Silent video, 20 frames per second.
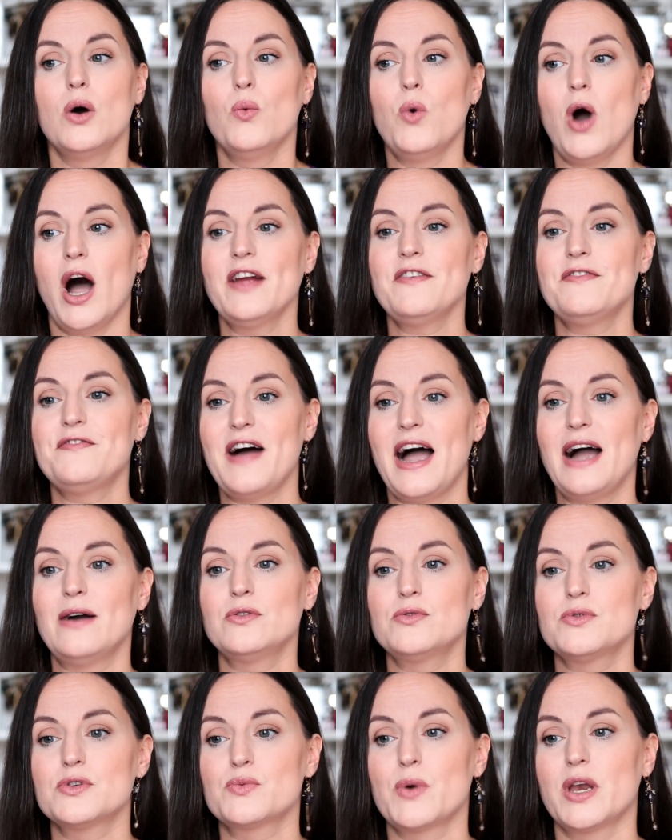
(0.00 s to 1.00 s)
what I
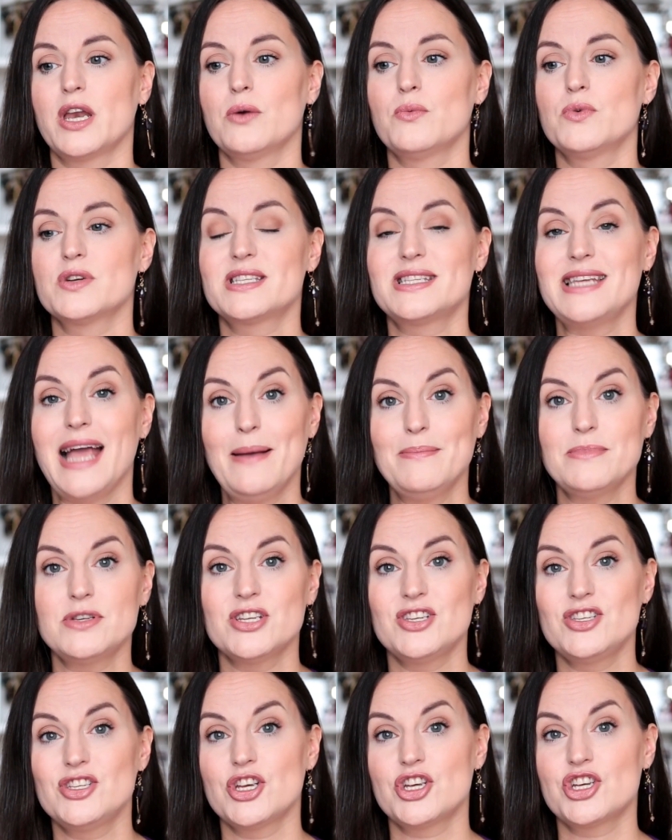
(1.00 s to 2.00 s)
found was when I was
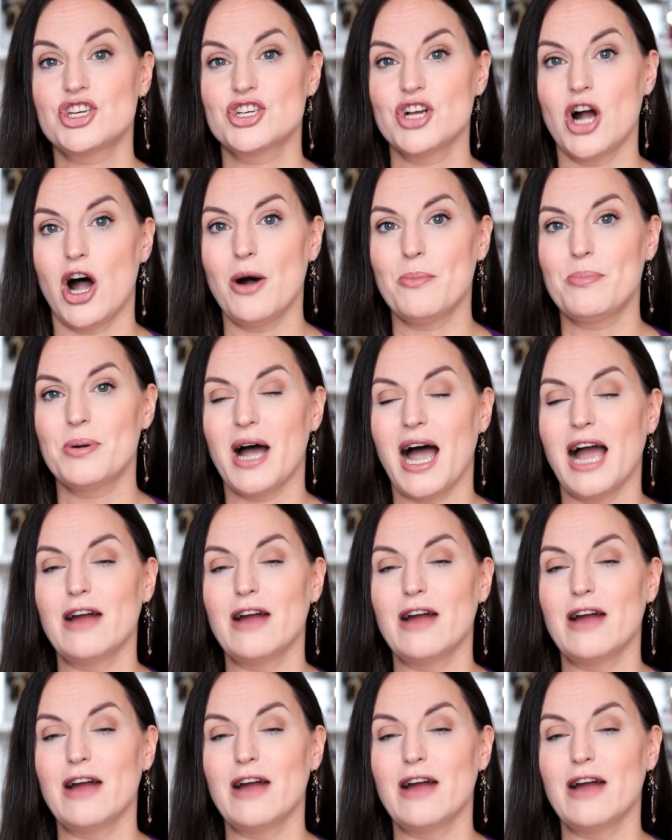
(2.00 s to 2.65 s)
tempted to shop,